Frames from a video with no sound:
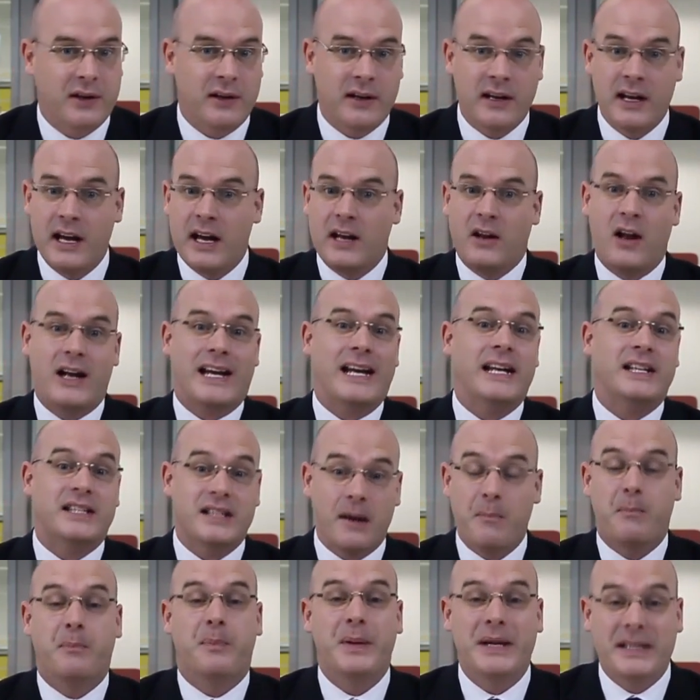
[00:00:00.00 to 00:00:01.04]
and like, it's
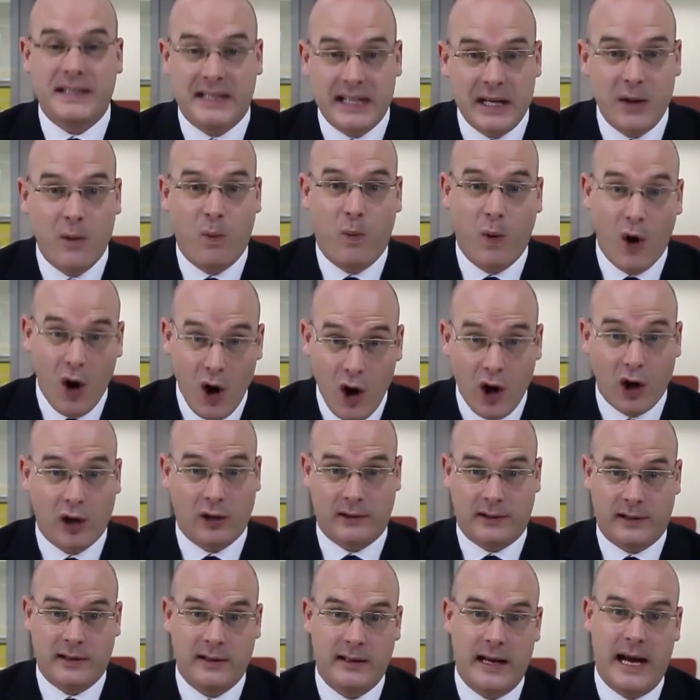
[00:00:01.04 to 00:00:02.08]
a busy
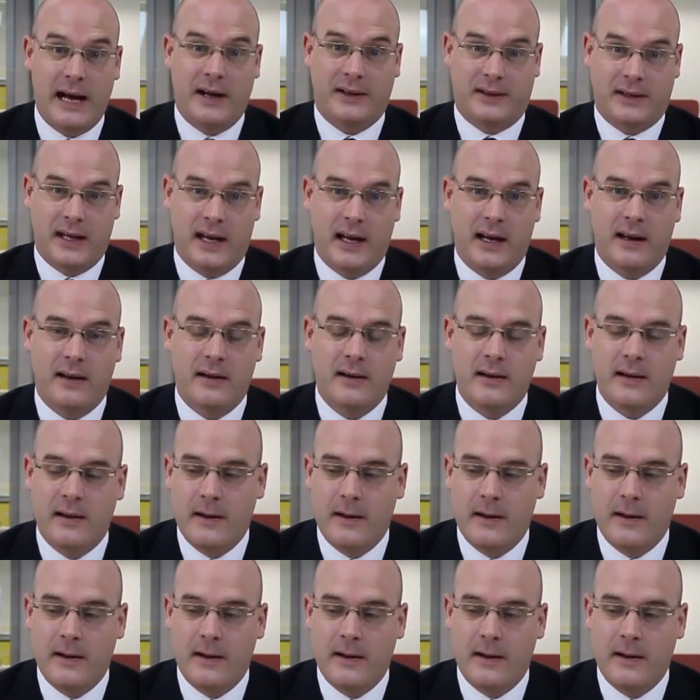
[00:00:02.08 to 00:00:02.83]
world out there.